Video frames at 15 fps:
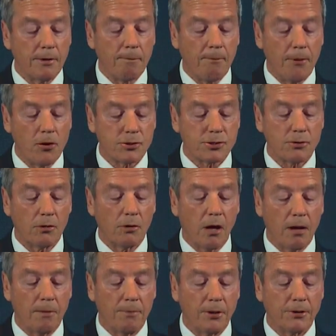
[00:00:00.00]
personal
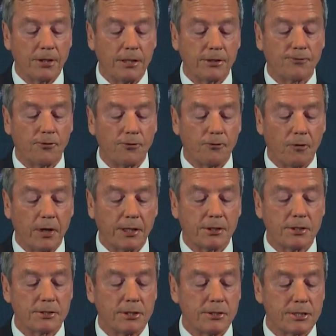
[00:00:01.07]
liabilities for
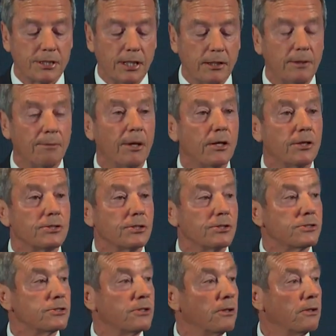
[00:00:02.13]
directors and senior managers.